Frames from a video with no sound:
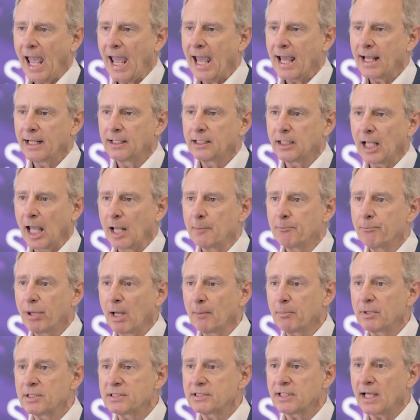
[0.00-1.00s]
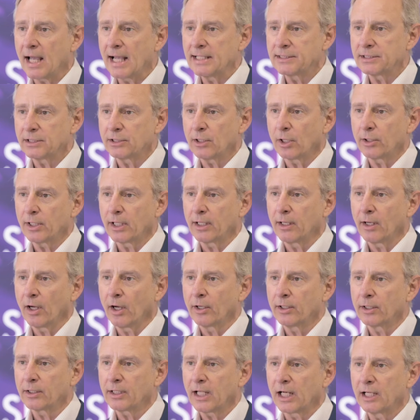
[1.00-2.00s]
and publicize it on
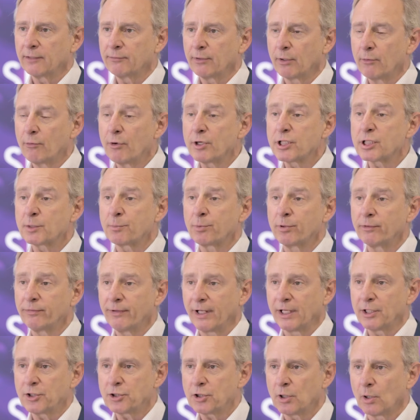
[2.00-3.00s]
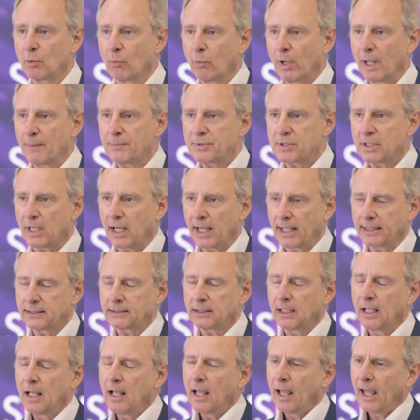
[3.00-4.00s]
a kind of a risk prevention website.
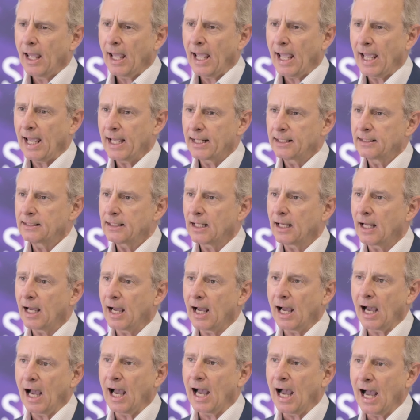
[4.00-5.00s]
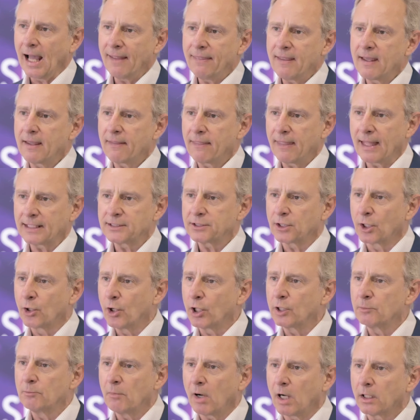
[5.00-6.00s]
And I think that's a
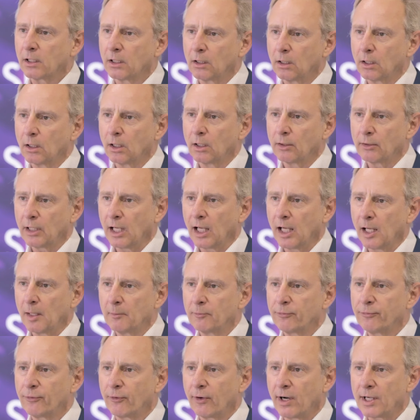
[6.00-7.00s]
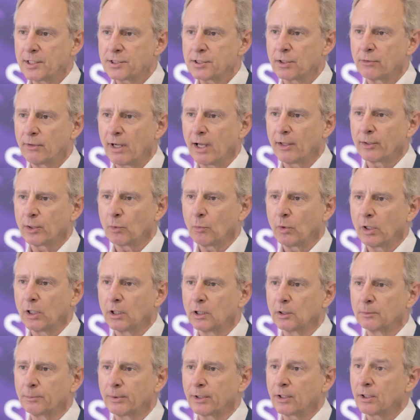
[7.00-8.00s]
good model for us around the
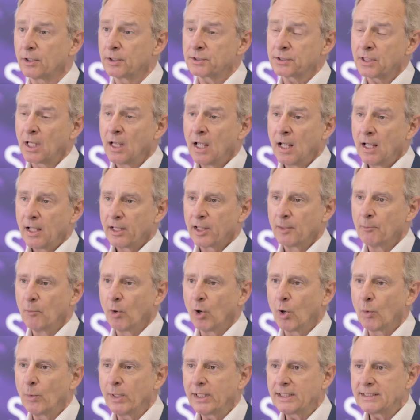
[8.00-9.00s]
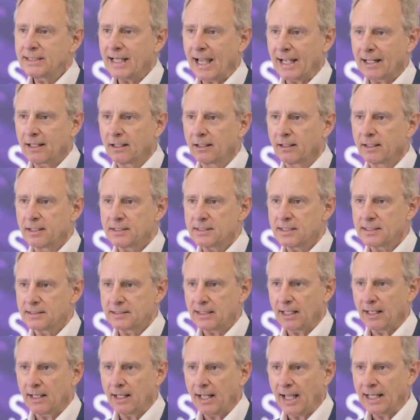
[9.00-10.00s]
world, because the more we tackle this
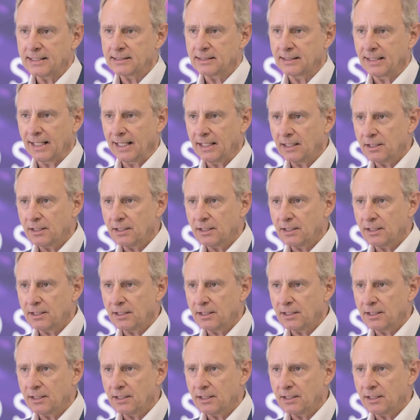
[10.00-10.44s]
as an